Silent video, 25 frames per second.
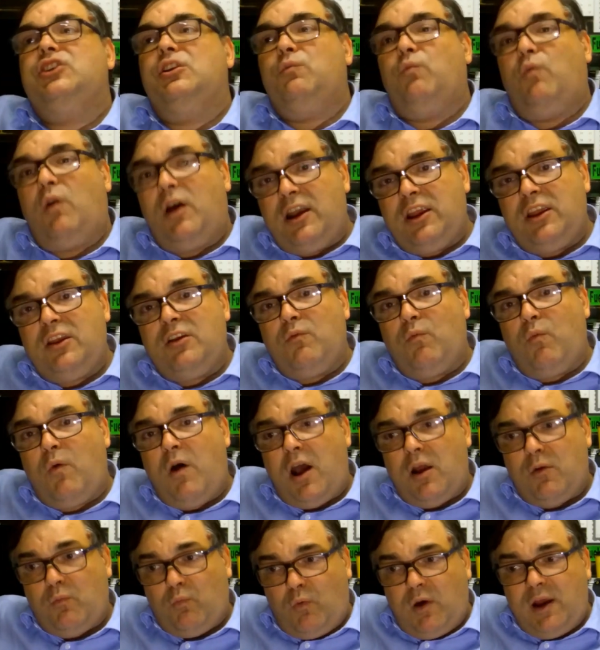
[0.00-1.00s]
What do you
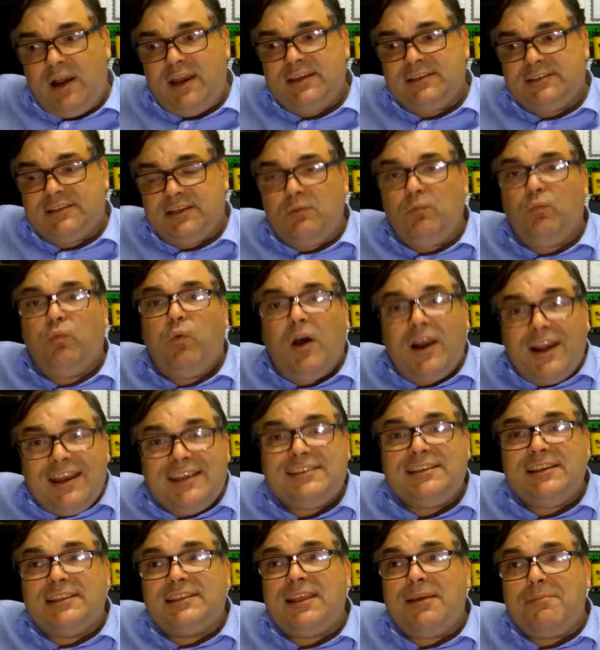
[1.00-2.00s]
want? What is it? What
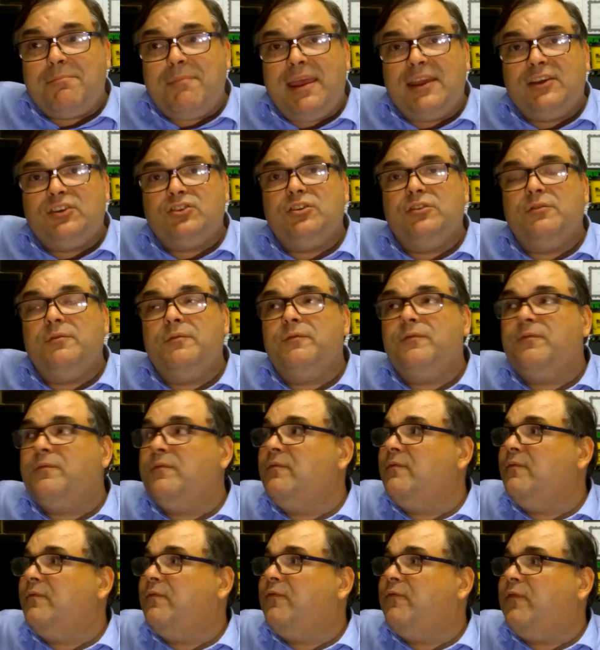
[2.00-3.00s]
is it that makes you
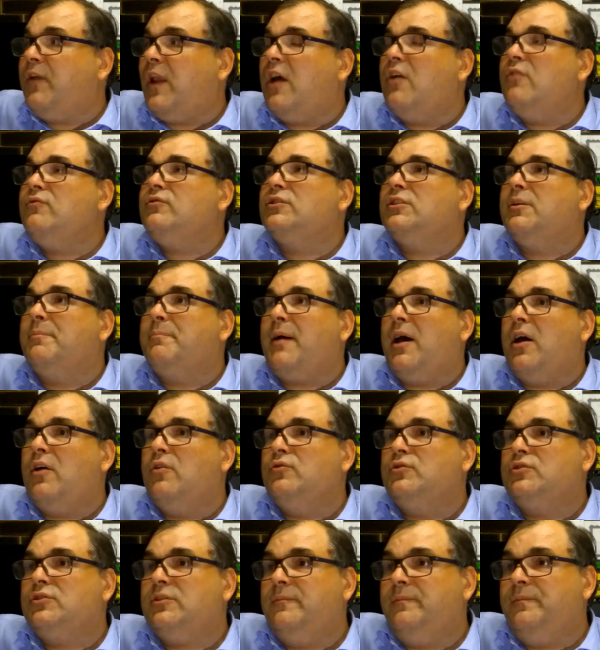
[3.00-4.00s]
float the boat?